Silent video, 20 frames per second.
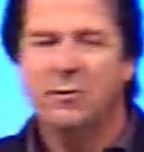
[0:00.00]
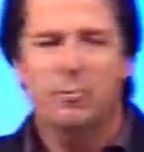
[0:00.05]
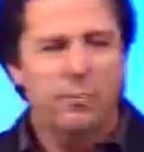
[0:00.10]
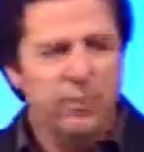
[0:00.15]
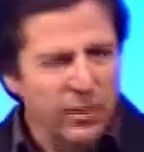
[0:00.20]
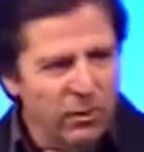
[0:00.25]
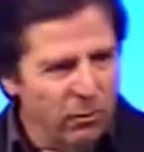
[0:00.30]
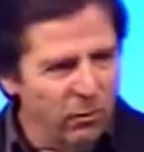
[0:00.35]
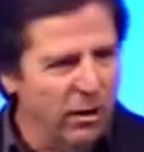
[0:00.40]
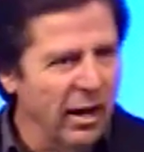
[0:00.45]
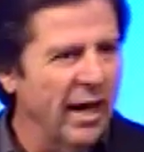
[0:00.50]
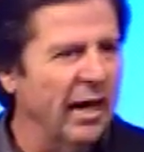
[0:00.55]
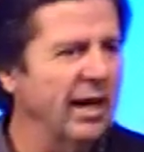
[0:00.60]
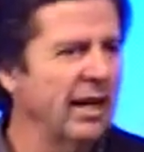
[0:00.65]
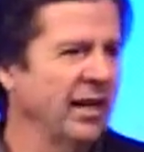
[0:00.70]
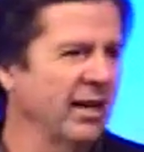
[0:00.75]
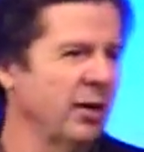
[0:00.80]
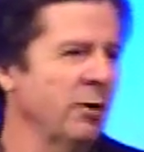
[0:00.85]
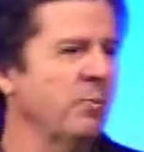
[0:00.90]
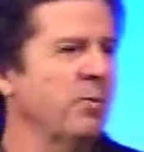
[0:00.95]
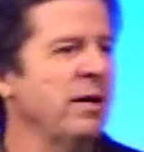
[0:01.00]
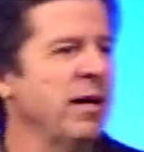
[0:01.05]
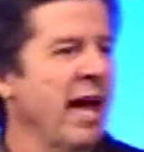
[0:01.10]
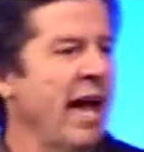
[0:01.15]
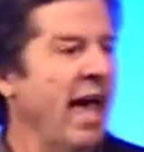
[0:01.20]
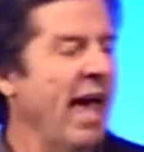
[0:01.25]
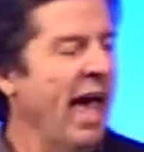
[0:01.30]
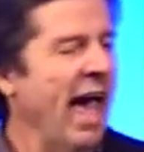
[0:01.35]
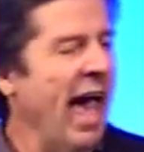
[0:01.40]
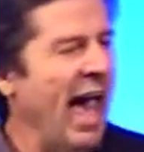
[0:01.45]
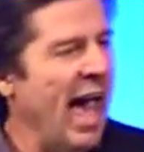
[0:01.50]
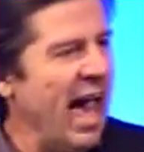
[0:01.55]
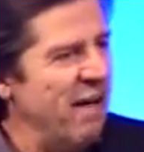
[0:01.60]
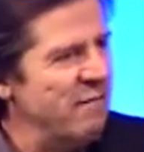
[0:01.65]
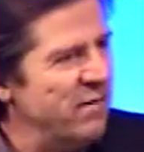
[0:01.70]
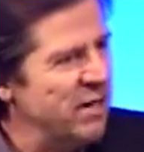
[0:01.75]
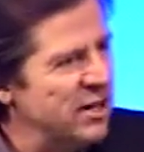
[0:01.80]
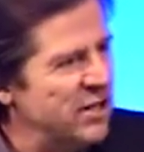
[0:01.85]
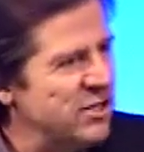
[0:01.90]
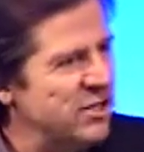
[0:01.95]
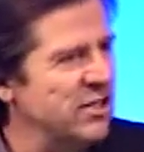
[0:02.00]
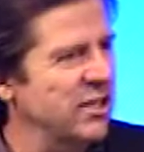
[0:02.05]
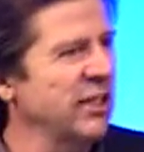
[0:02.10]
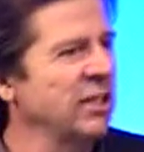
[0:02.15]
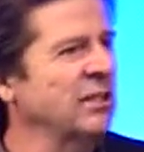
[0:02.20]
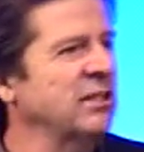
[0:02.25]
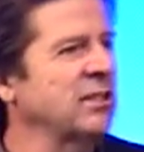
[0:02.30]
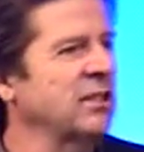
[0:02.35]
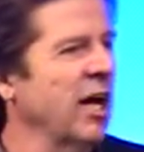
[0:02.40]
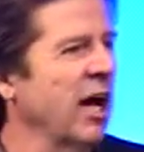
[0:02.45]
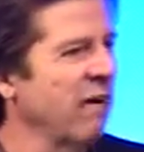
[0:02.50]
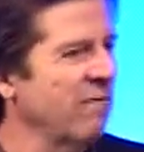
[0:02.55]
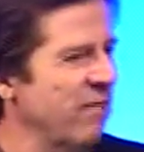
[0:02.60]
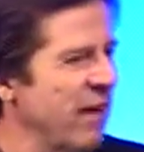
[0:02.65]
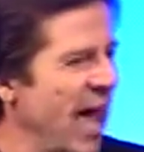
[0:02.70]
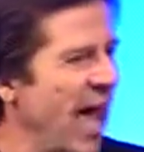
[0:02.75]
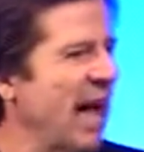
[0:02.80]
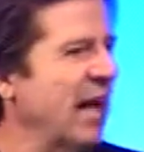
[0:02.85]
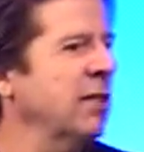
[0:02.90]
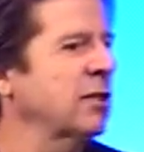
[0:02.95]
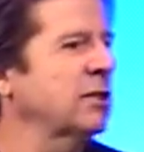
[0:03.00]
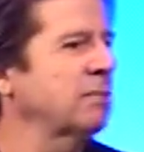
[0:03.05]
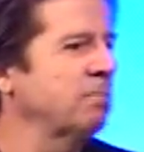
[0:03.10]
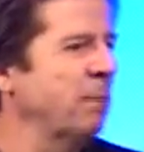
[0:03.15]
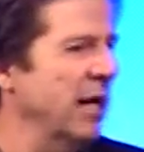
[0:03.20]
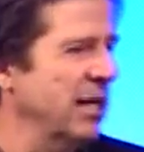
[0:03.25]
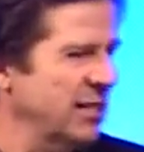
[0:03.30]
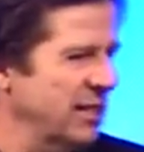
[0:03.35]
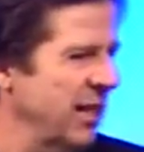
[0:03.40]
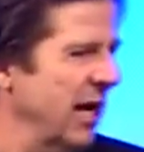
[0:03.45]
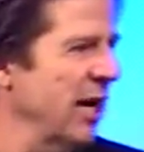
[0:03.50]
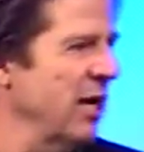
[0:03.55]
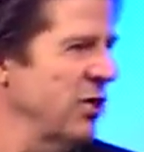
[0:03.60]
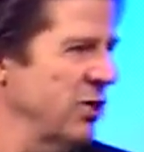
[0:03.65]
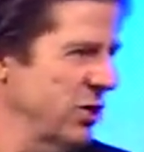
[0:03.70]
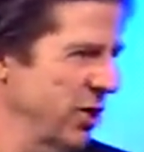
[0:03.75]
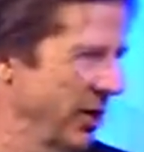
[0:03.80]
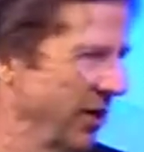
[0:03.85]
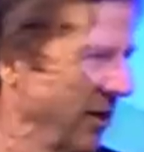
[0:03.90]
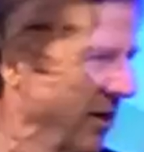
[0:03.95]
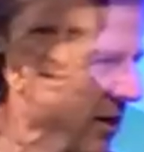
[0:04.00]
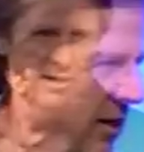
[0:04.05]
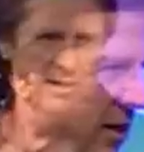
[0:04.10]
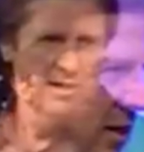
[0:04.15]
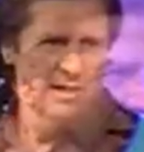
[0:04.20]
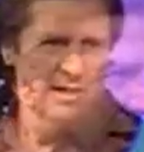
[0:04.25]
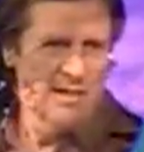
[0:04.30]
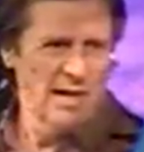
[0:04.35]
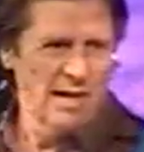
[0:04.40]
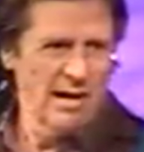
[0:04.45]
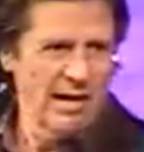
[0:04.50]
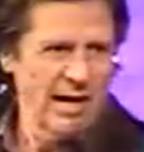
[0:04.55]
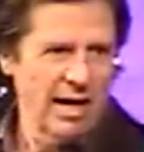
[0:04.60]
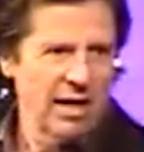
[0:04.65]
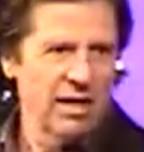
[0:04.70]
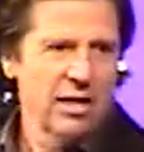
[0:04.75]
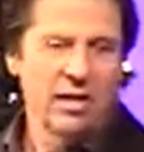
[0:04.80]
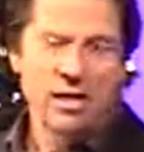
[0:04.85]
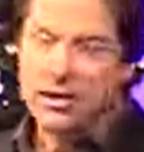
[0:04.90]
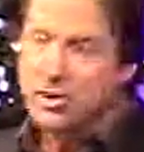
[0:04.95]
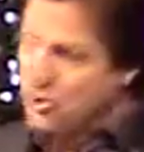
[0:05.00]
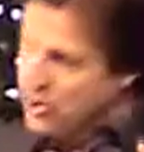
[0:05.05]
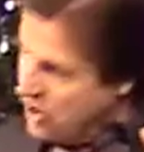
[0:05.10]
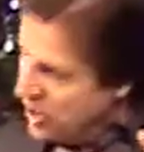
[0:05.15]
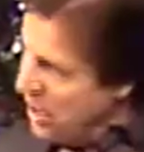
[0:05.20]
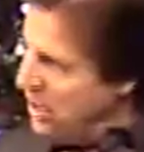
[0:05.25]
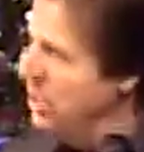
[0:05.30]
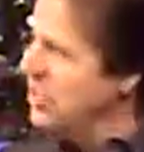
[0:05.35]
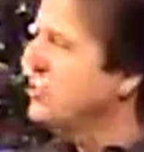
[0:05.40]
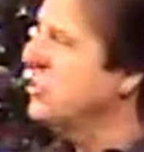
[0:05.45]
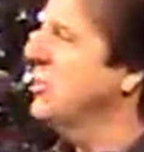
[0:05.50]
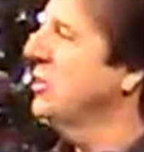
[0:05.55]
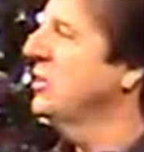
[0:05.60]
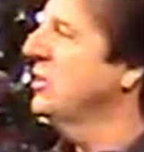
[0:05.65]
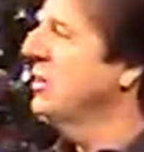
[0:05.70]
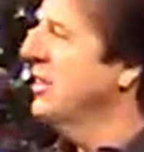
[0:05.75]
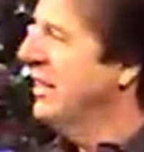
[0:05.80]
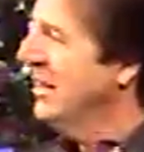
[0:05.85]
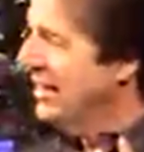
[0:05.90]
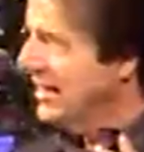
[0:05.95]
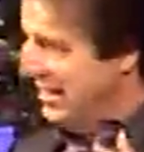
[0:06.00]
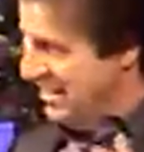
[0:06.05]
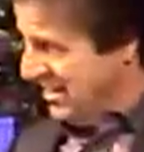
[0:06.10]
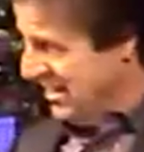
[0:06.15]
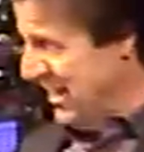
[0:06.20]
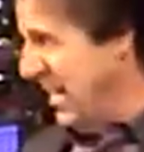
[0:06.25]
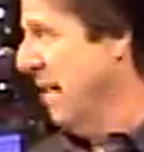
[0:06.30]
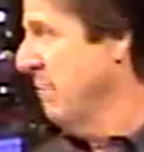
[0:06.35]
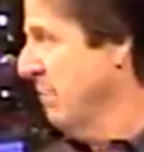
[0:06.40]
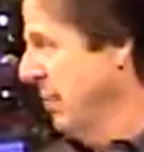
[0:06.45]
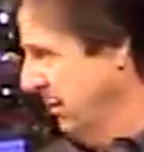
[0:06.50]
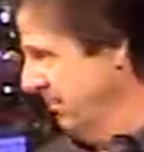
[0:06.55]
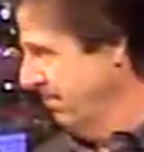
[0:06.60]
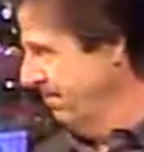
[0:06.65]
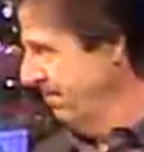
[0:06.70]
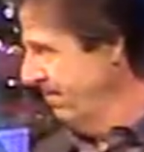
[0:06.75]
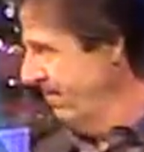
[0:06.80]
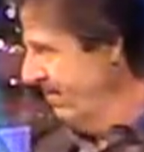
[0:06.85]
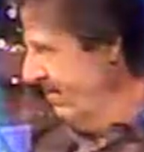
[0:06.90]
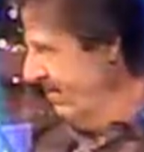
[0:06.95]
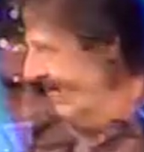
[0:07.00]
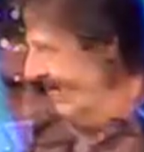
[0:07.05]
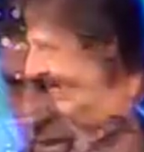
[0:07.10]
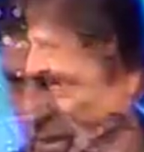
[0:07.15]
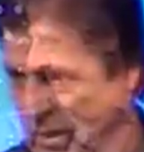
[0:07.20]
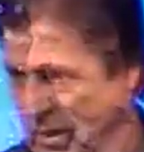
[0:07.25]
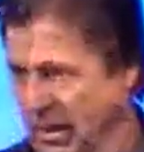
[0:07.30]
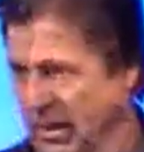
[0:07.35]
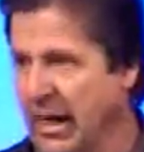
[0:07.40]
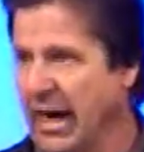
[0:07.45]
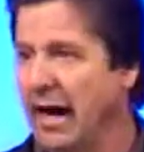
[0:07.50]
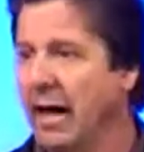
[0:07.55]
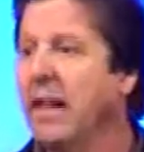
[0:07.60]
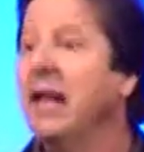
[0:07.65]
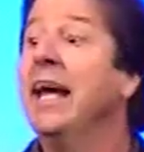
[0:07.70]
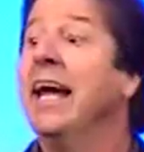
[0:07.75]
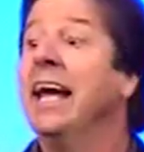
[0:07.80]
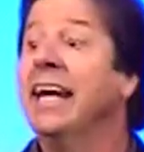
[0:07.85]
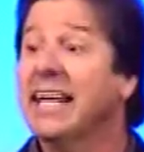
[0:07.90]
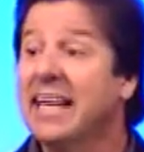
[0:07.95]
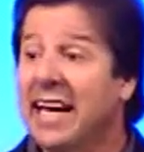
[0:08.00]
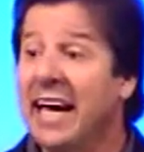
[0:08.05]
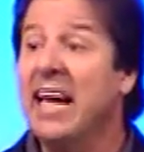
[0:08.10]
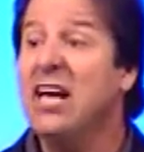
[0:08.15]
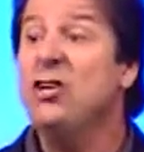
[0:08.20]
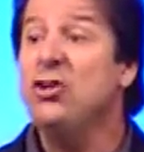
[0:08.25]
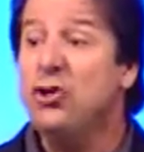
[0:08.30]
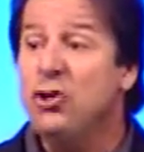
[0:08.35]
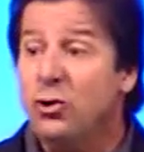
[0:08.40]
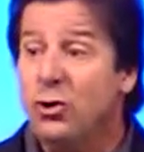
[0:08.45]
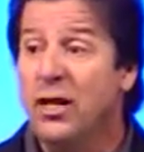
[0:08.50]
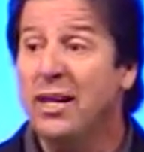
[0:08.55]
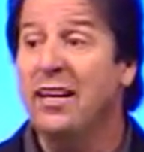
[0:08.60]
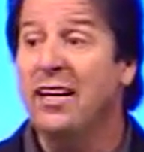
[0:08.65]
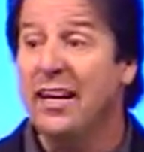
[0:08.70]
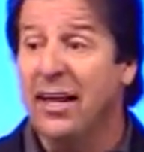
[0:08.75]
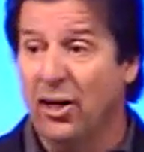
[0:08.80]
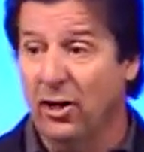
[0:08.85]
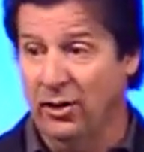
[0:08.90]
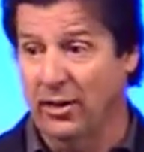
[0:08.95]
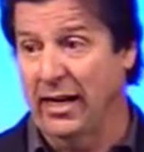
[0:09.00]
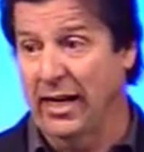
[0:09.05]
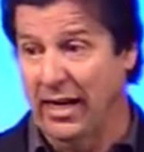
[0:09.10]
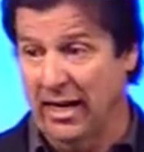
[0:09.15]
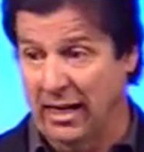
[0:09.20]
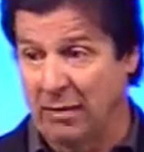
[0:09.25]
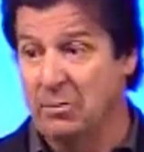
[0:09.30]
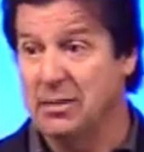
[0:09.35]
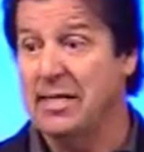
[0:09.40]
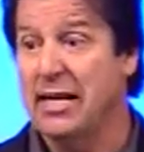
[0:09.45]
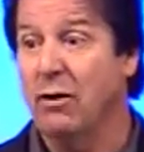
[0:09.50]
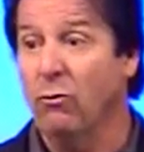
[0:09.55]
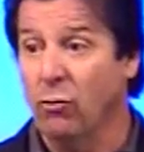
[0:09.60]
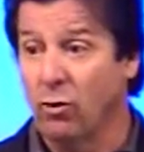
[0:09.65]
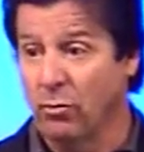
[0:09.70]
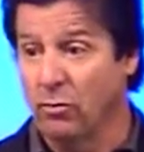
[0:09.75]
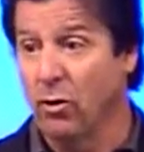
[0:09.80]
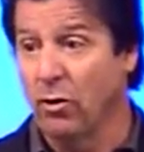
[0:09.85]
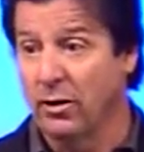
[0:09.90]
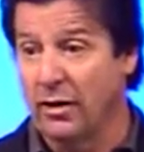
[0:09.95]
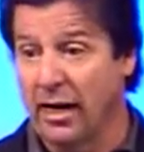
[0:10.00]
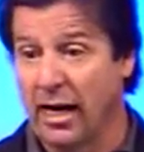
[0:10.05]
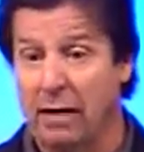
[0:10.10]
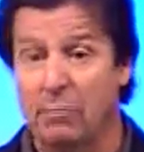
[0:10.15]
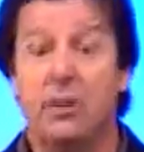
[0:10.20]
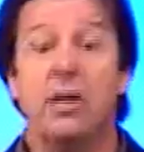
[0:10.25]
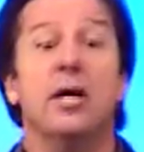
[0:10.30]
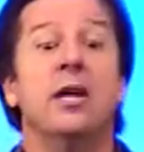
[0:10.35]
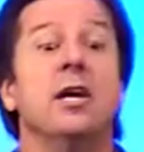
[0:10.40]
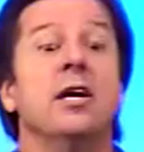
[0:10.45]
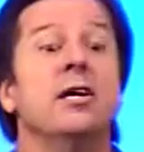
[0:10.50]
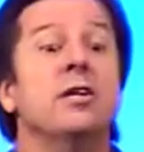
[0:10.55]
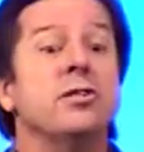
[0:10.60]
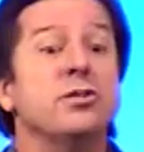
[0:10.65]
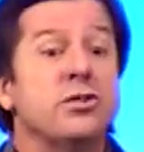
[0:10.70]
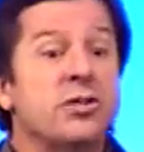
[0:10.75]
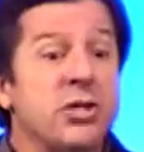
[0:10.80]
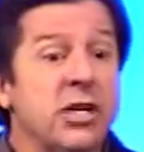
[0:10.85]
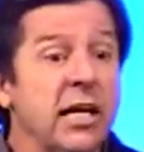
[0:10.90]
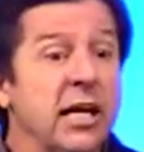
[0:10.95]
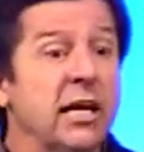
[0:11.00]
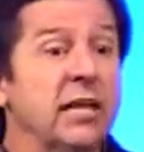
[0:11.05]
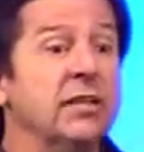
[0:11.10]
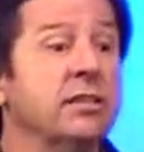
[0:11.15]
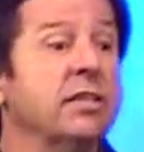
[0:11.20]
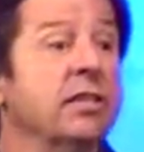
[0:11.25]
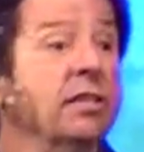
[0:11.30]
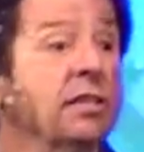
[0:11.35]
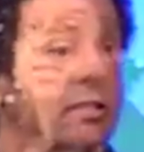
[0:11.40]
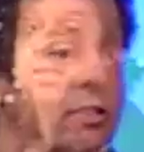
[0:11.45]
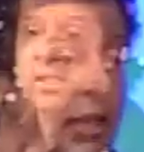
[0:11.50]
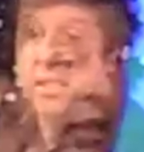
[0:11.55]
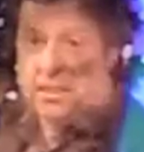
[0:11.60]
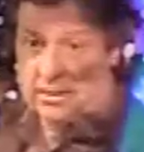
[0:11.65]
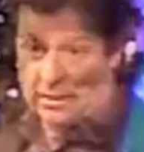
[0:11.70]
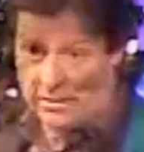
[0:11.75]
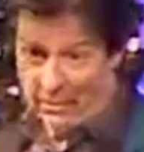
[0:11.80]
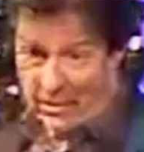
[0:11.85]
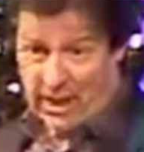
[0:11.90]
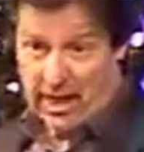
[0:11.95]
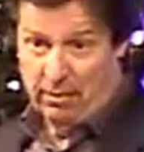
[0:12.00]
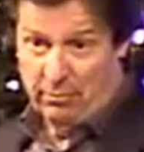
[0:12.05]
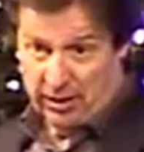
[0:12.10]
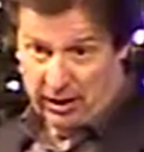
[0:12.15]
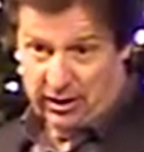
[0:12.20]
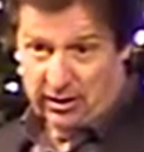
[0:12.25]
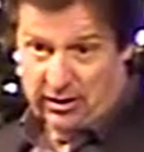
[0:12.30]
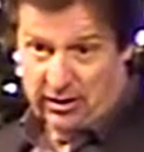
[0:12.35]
Be ready to be have a sense of expectation. All right? Jesus is coming. Now, in case you didn't hear that, let me say it one more time. Jesus is coming.